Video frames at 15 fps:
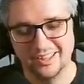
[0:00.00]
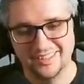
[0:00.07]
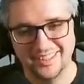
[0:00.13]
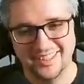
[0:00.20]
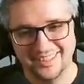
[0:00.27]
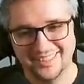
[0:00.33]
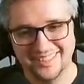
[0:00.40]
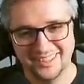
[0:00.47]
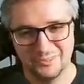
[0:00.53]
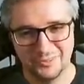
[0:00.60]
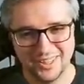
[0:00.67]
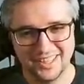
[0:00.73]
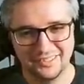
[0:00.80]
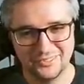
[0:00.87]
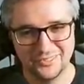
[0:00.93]
I
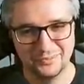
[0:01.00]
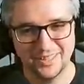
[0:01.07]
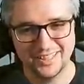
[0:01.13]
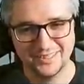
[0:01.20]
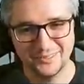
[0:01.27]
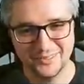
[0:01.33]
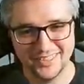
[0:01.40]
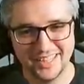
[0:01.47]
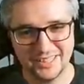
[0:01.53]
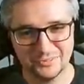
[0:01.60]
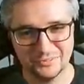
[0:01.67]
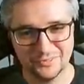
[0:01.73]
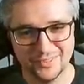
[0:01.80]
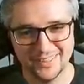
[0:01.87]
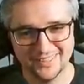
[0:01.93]
will have to make some
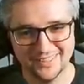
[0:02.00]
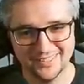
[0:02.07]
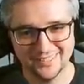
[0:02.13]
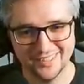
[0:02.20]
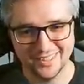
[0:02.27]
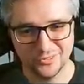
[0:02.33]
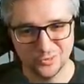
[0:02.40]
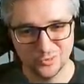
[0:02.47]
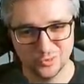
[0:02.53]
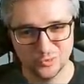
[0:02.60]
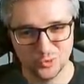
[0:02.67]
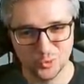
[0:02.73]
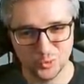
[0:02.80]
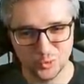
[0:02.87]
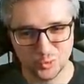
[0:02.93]
sacrifices to get to true